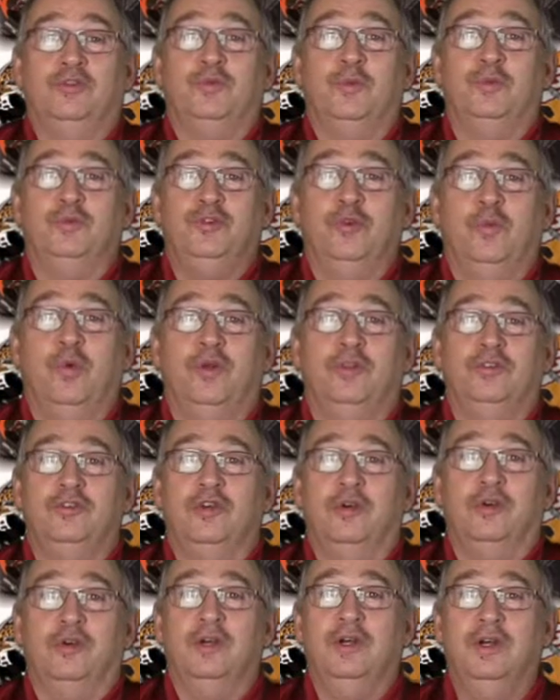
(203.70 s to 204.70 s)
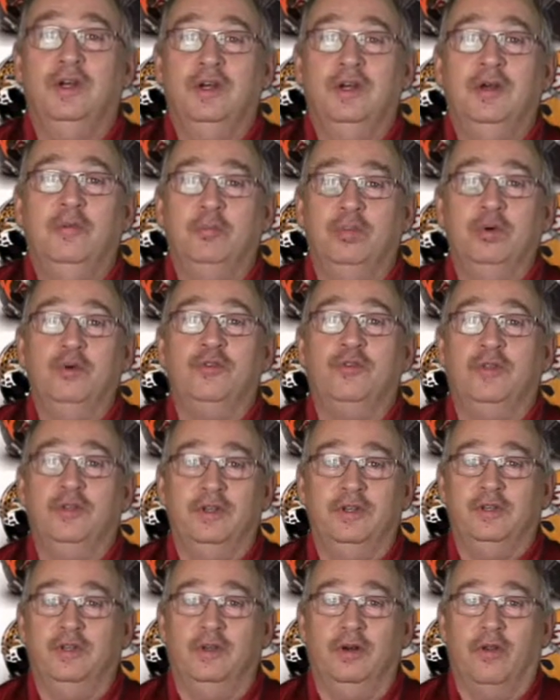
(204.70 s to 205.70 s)
would you want in your booth
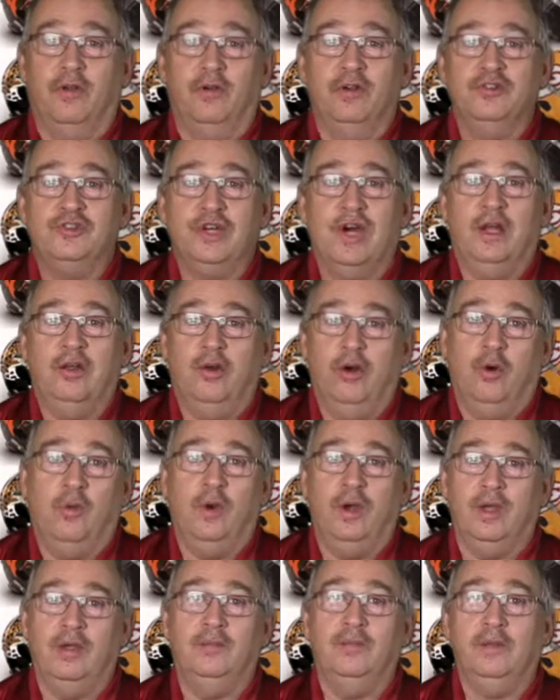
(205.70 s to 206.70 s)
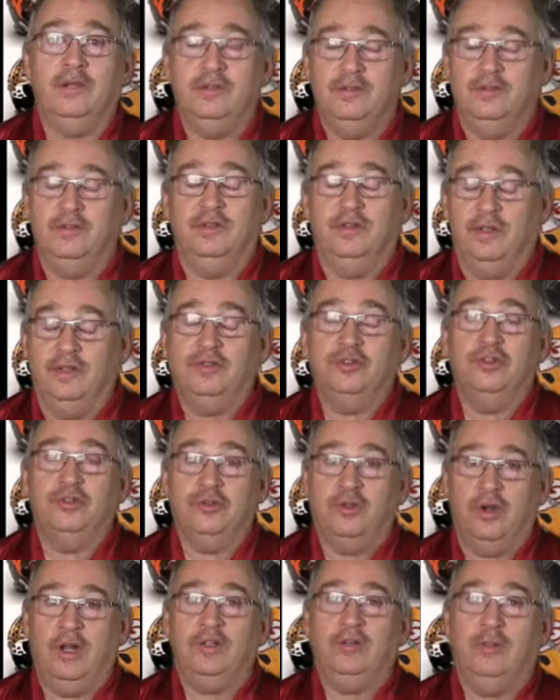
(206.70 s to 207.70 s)
other than John Elway? I mean, he's going to
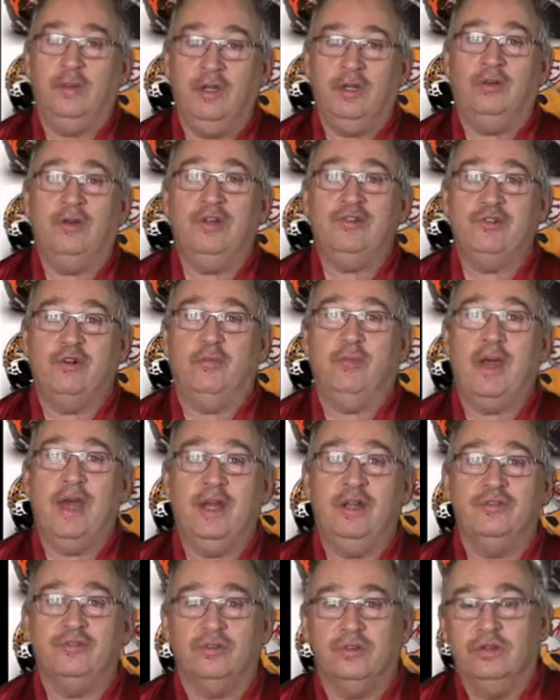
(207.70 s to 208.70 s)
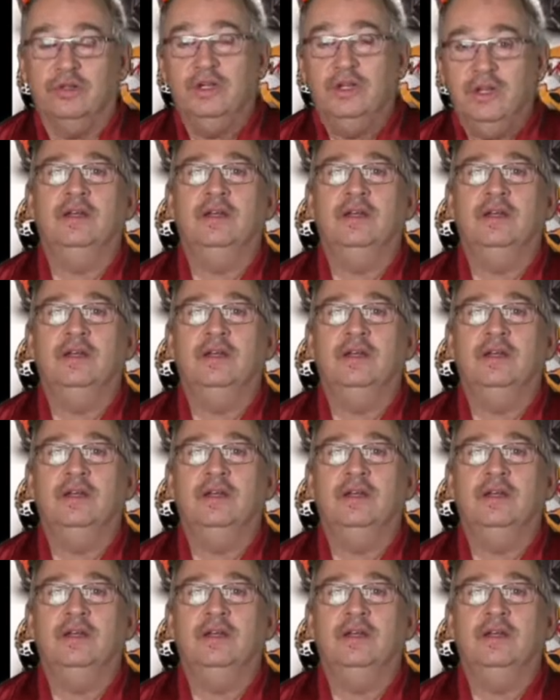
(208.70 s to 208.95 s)
turn out to be a great general manager.